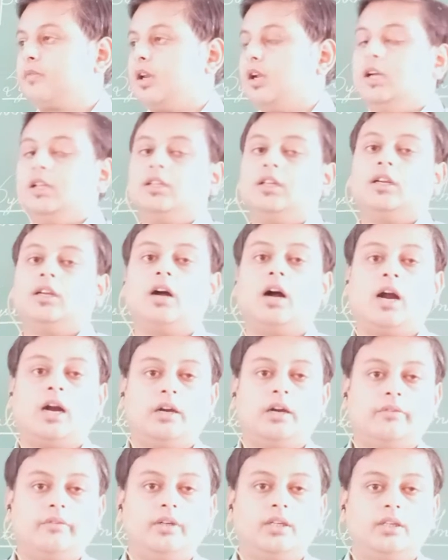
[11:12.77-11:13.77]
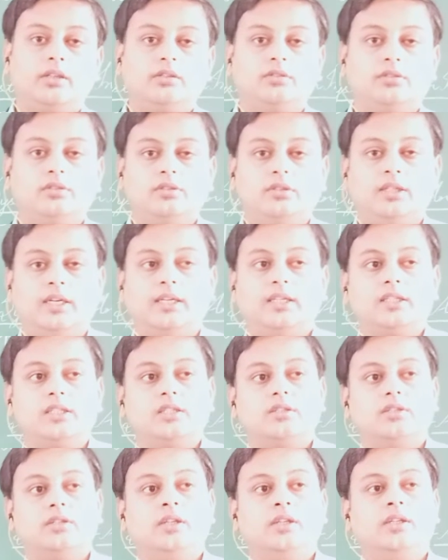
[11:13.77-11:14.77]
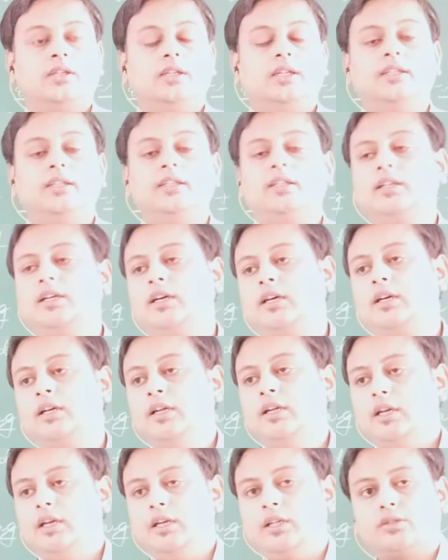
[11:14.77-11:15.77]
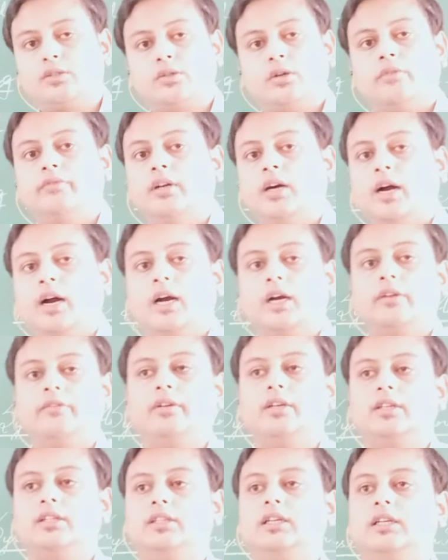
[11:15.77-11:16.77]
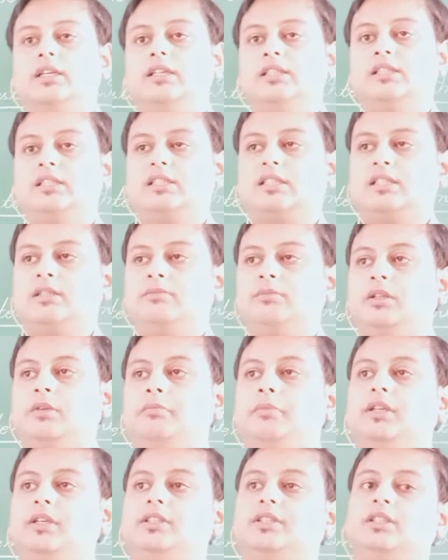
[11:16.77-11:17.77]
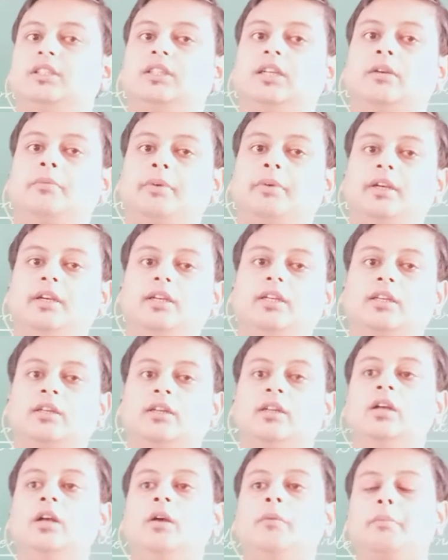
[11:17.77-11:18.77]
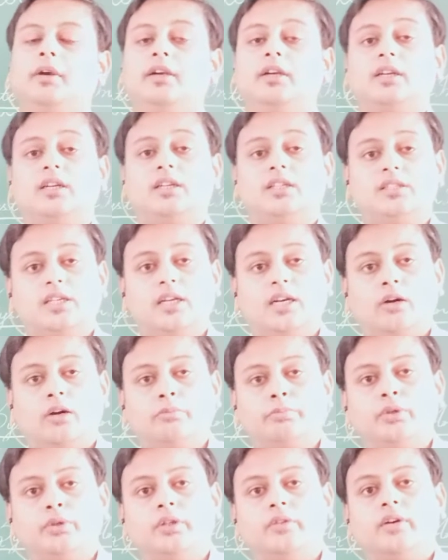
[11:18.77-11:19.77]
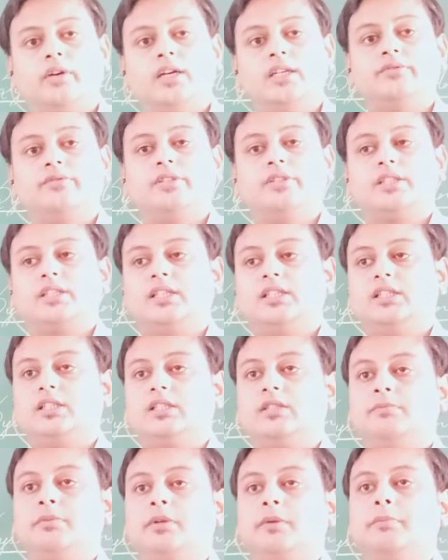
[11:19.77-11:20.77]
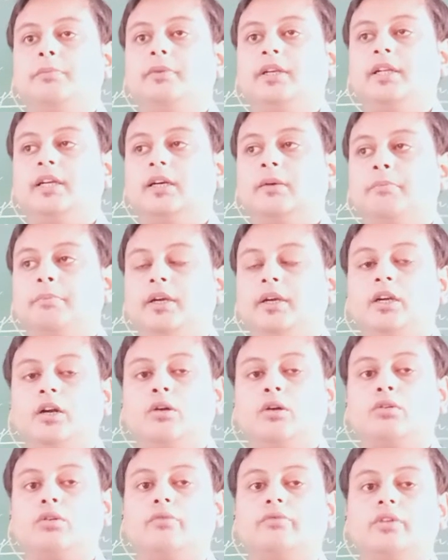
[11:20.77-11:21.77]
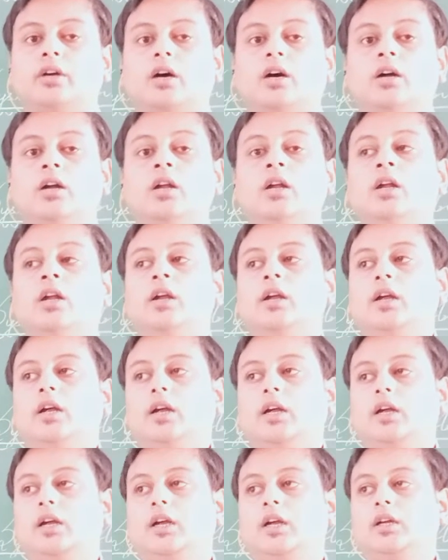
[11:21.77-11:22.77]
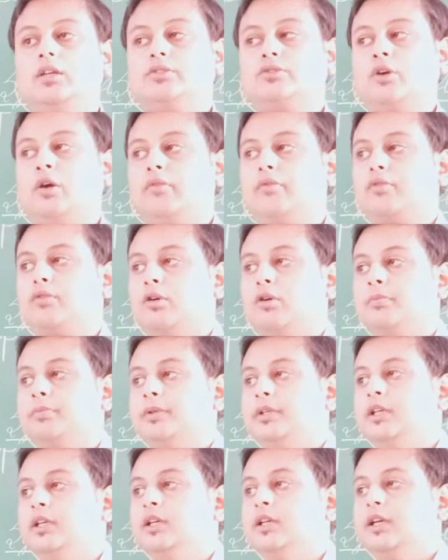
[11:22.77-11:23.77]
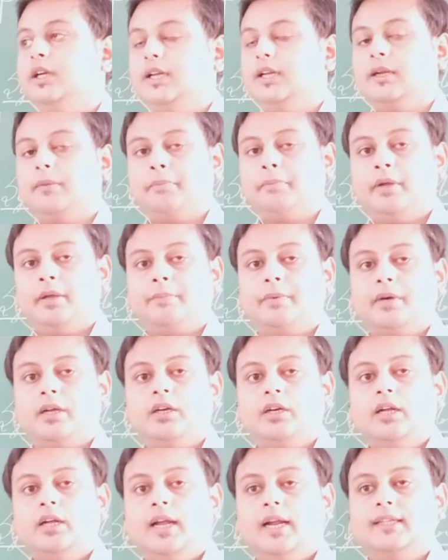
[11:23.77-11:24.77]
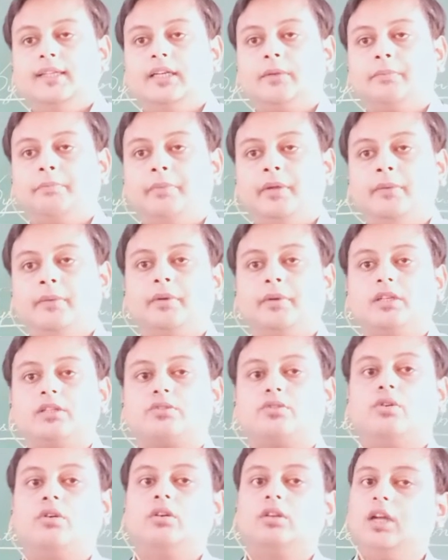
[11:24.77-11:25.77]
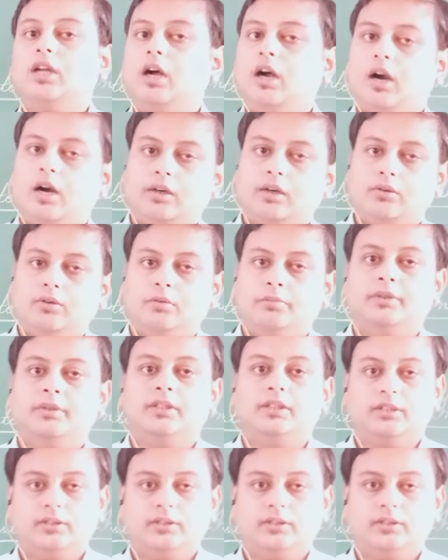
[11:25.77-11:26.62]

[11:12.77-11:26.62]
hardware, that is in the list of the hardware there is something mentioned that printer is an output device which can just simply take a printout of the soft copy in a paper, and that paper is called the hard copy.